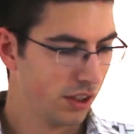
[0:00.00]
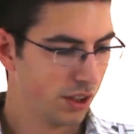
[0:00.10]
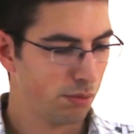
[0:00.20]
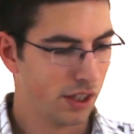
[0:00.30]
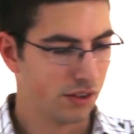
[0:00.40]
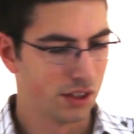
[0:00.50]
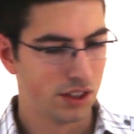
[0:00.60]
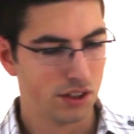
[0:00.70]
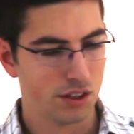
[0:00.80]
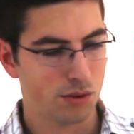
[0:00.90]
this mount
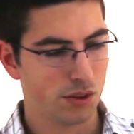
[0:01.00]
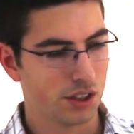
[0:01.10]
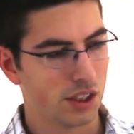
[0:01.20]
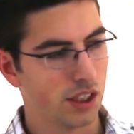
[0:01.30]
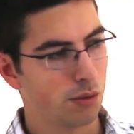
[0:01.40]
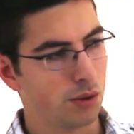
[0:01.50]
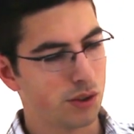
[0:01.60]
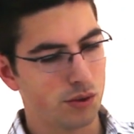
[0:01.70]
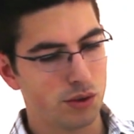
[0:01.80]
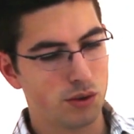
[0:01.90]
here, you run the
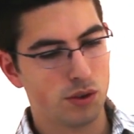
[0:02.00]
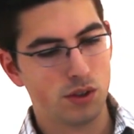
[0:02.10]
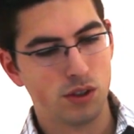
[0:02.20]
cables through,